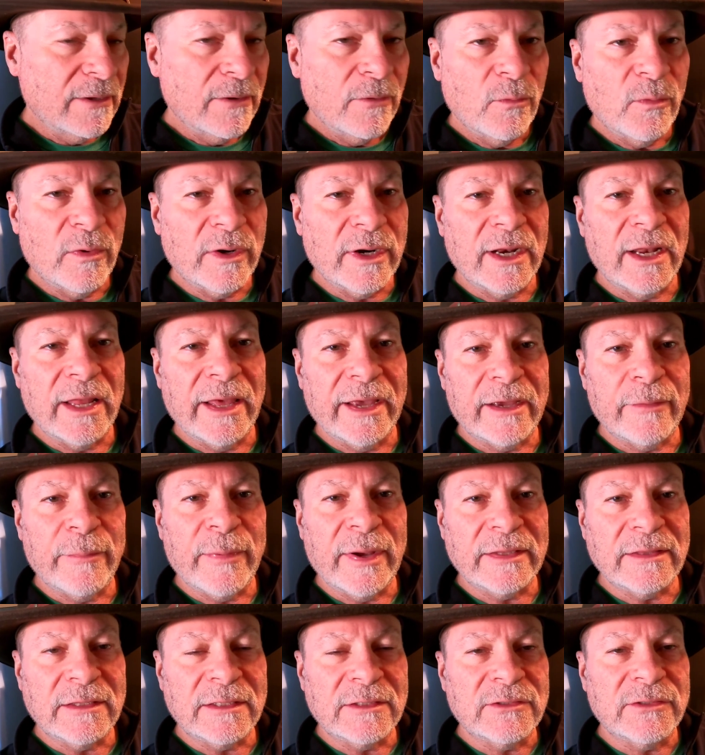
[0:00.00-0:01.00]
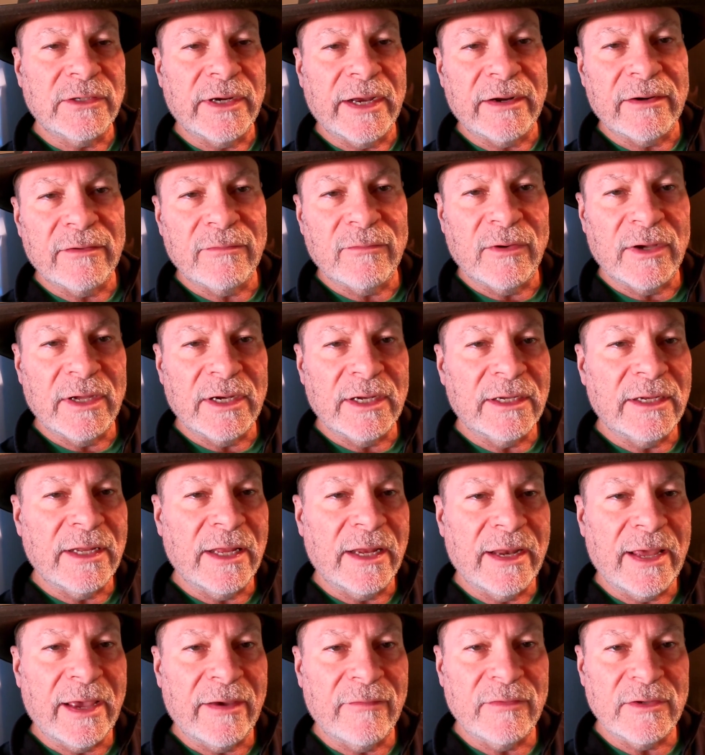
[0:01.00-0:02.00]
What I like about the Traeger one, it
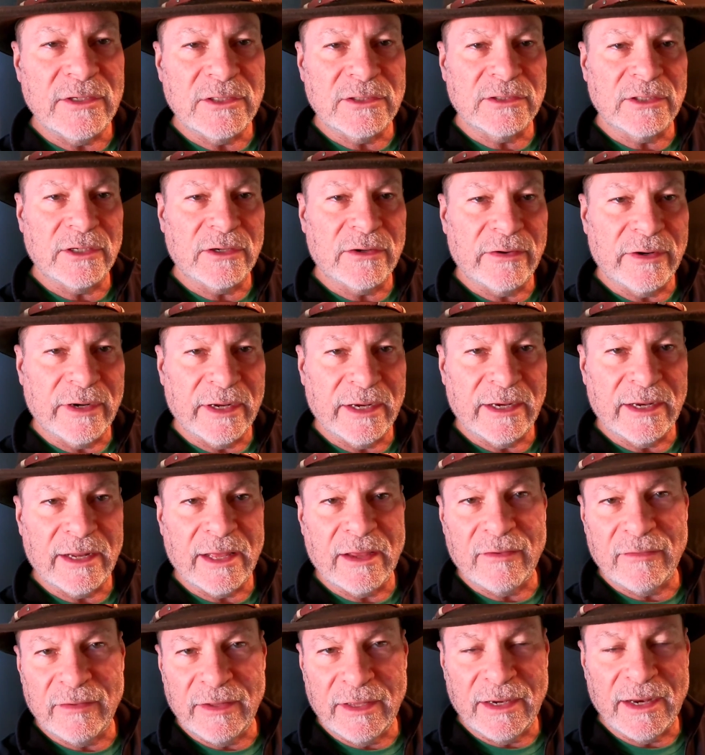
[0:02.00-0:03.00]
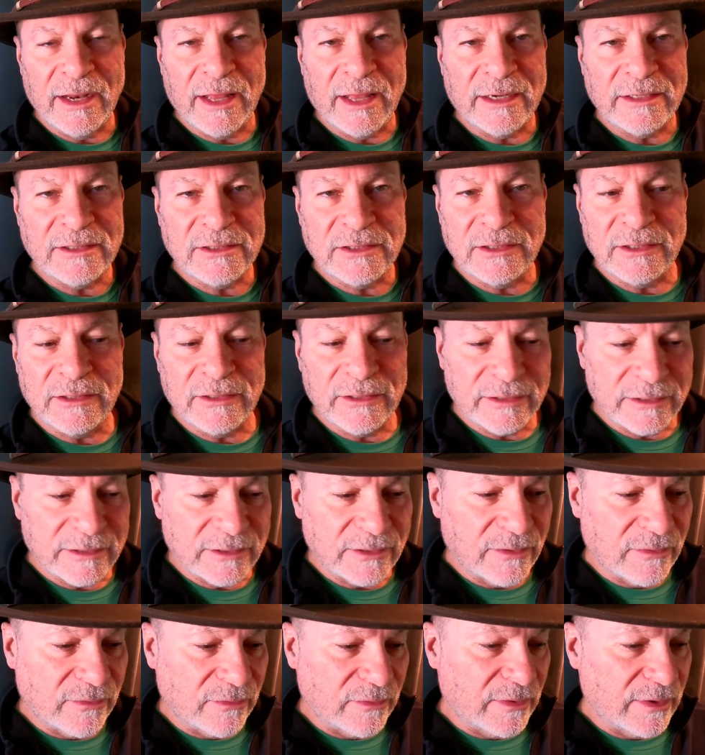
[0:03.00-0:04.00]
doesn't have any sugar in it. I don't eat a lot of sugar,
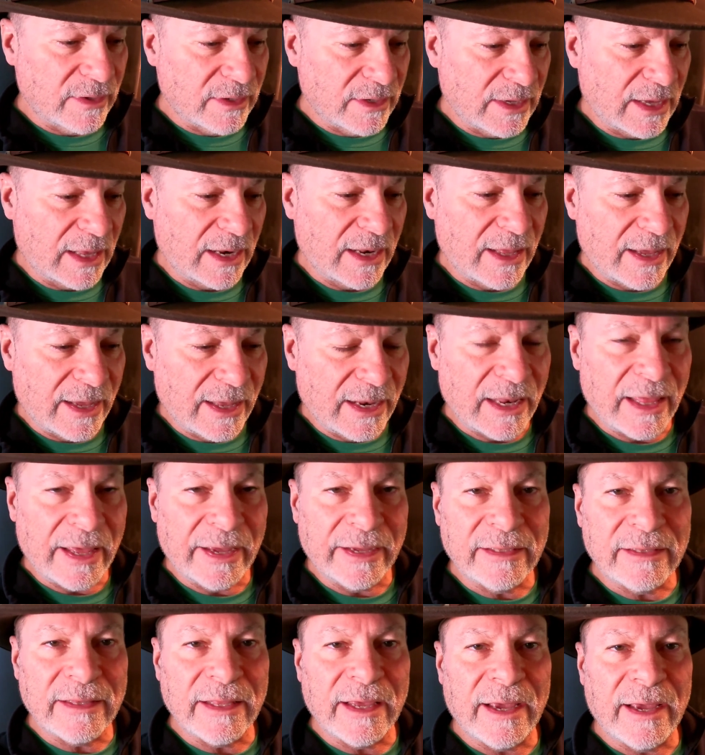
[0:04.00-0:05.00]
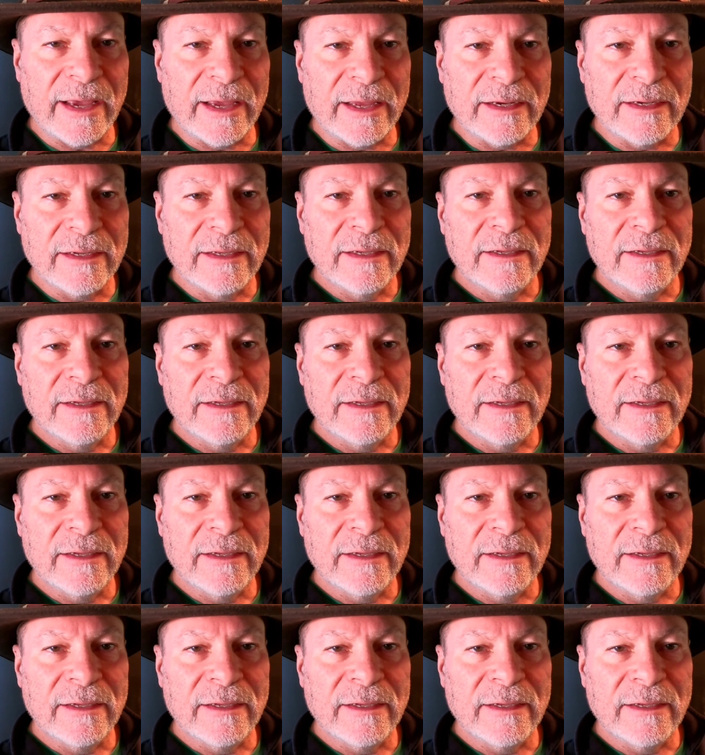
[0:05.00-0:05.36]
so I like that.